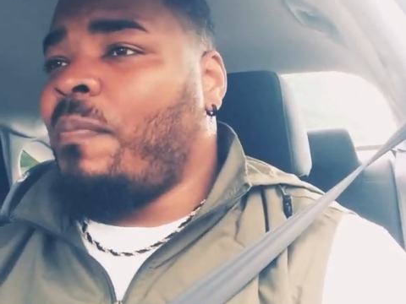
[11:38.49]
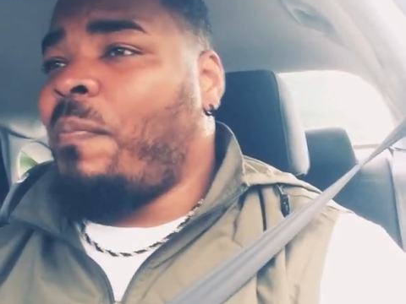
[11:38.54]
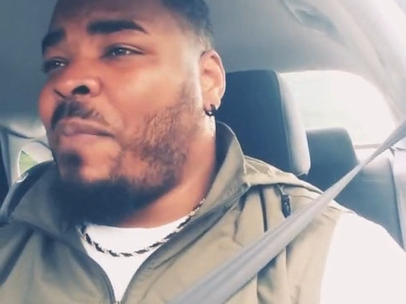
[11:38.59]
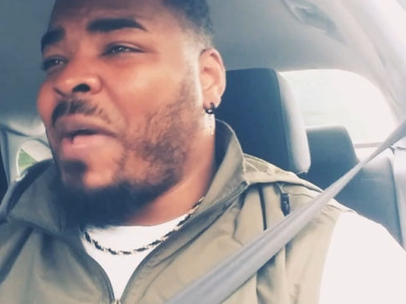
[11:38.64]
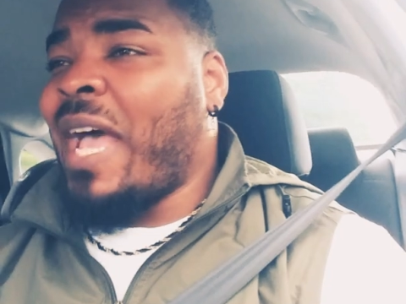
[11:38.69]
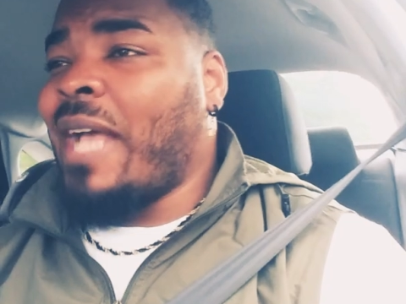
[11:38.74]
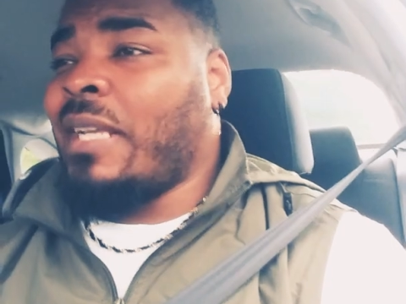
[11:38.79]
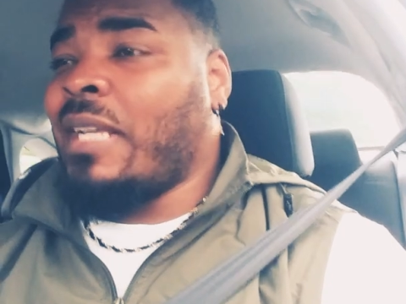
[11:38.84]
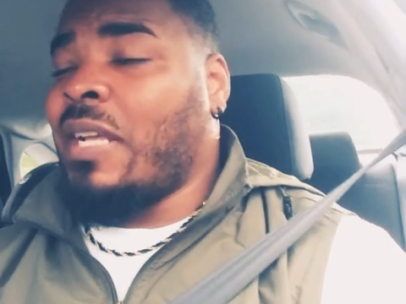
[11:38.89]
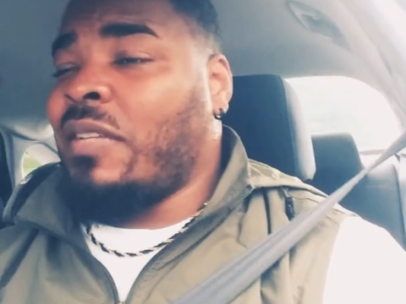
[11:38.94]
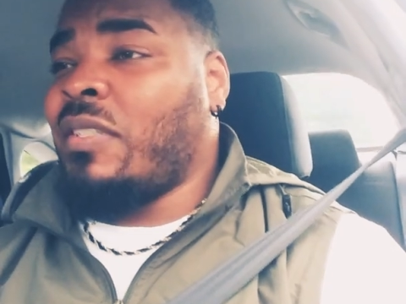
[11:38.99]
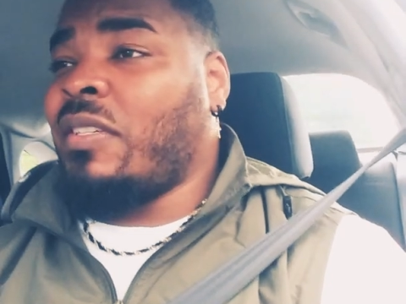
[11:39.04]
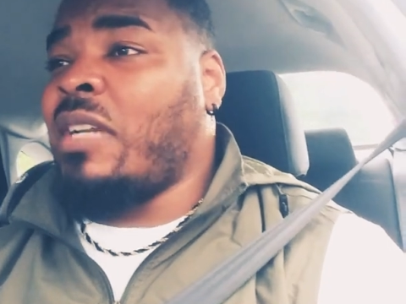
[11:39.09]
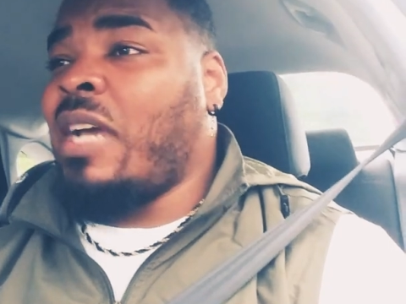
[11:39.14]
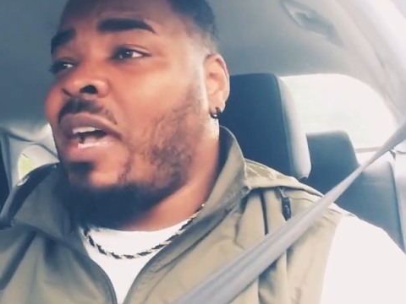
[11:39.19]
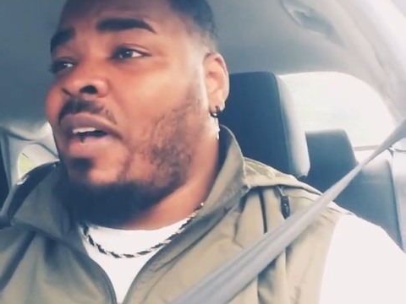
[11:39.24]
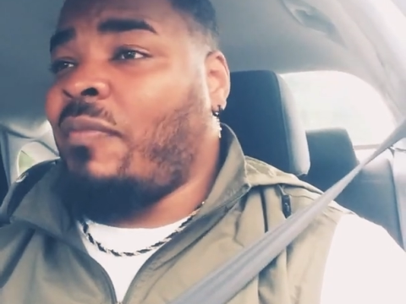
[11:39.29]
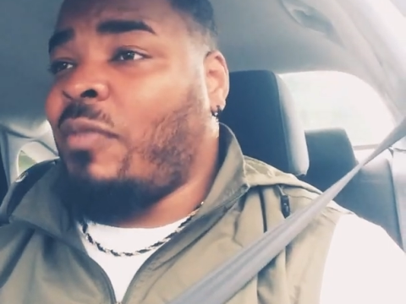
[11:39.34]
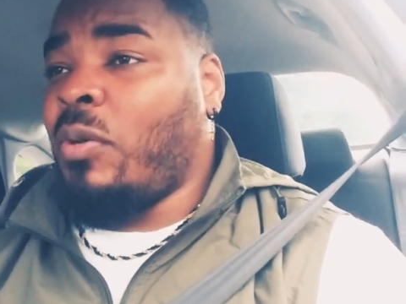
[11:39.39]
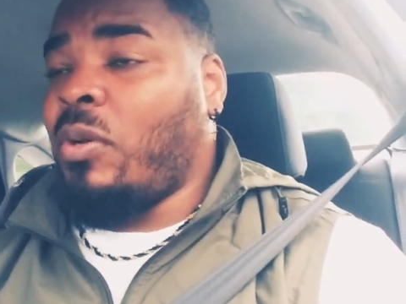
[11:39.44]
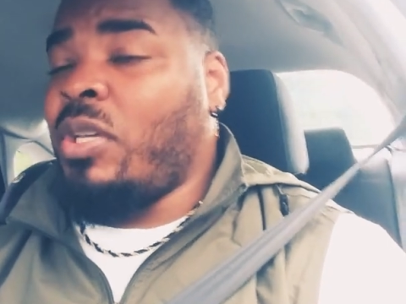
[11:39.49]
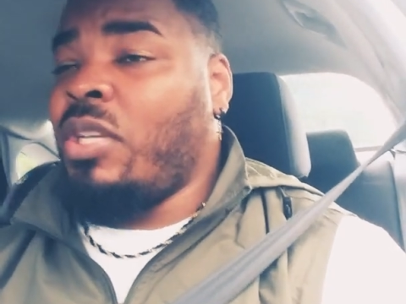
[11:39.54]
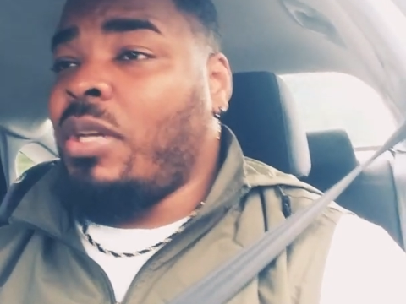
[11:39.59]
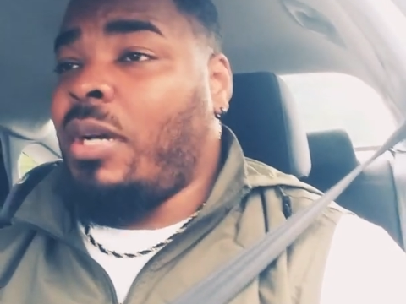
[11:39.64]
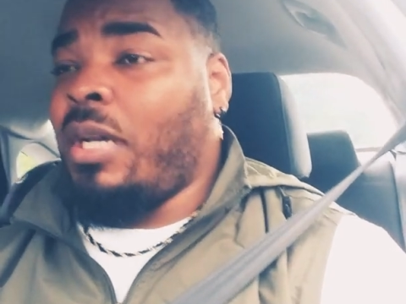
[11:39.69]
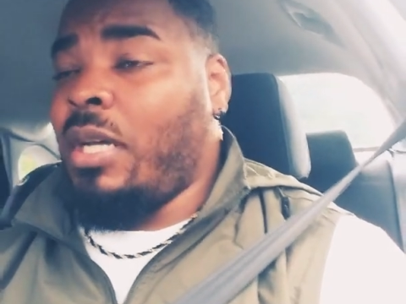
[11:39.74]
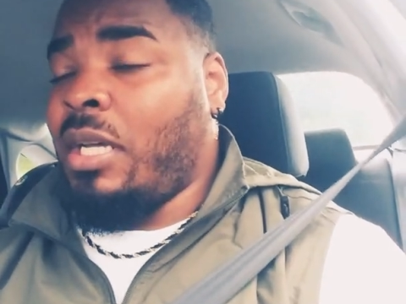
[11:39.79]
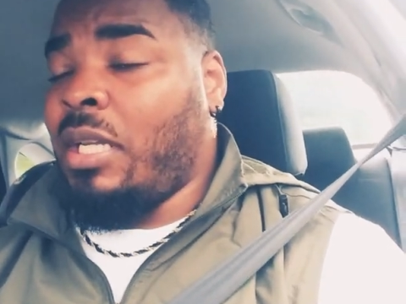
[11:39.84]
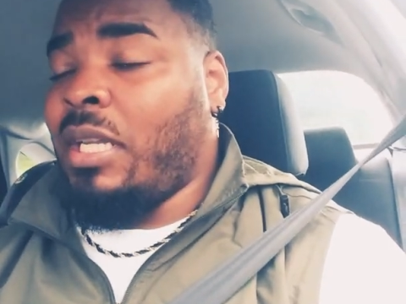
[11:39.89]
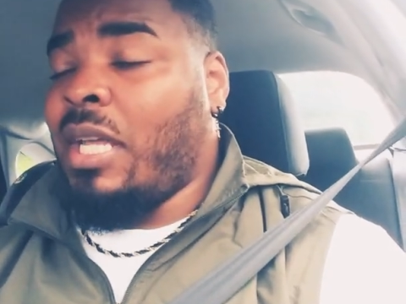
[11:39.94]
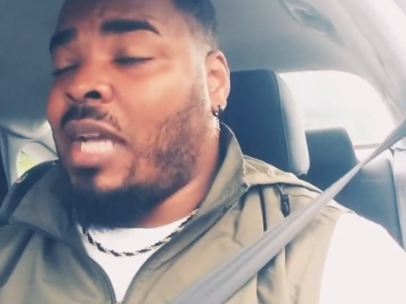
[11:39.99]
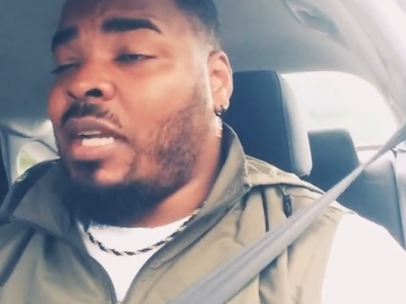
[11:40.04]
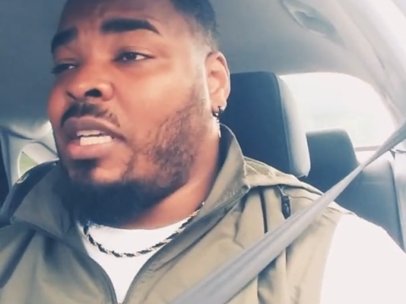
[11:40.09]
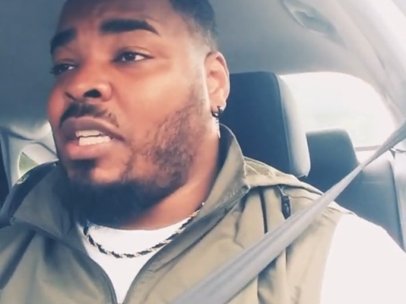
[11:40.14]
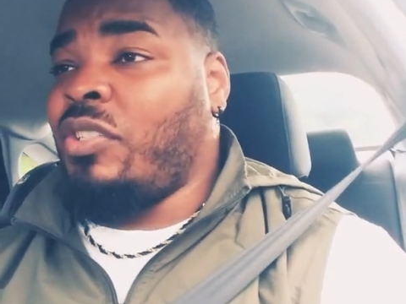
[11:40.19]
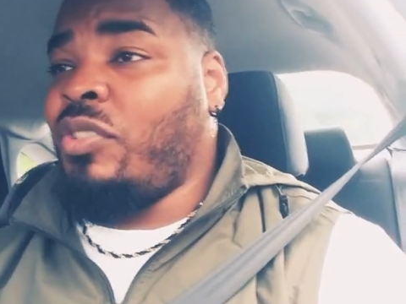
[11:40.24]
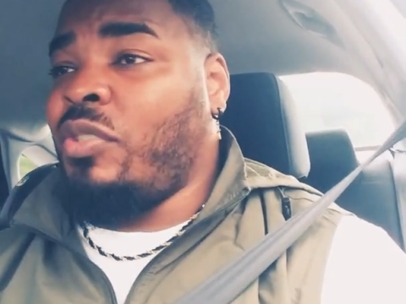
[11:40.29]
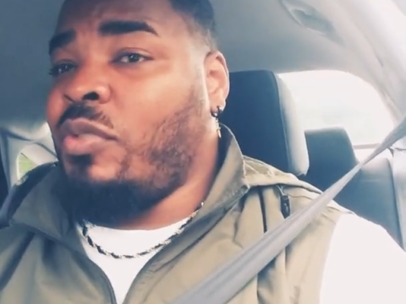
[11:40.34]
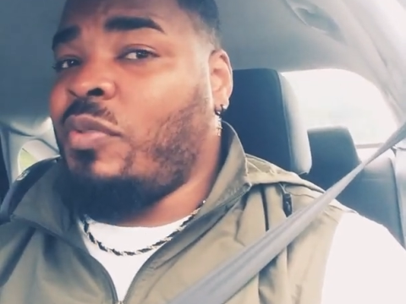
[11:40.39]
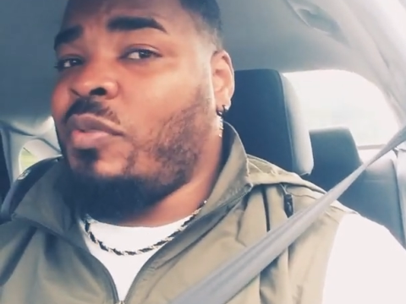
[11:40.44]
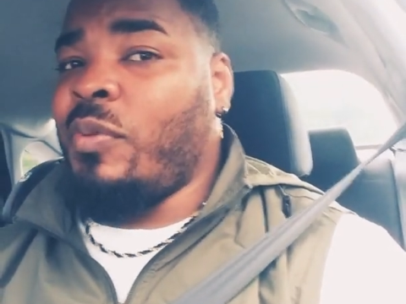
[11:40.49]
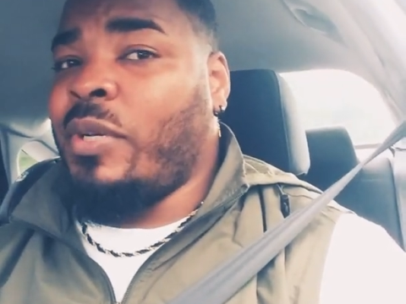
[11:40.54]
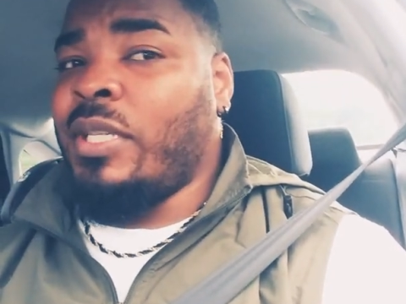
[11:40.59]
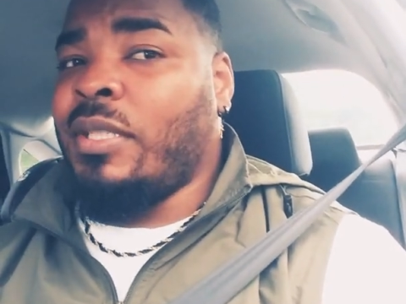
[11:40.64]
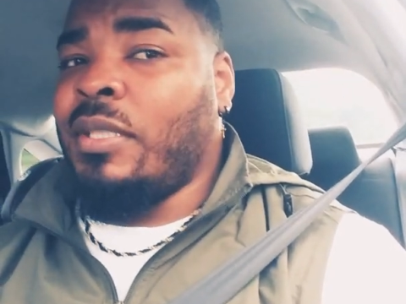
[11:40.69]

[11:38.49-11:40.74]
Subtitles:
Pacquiao's going to have a lot of issues with,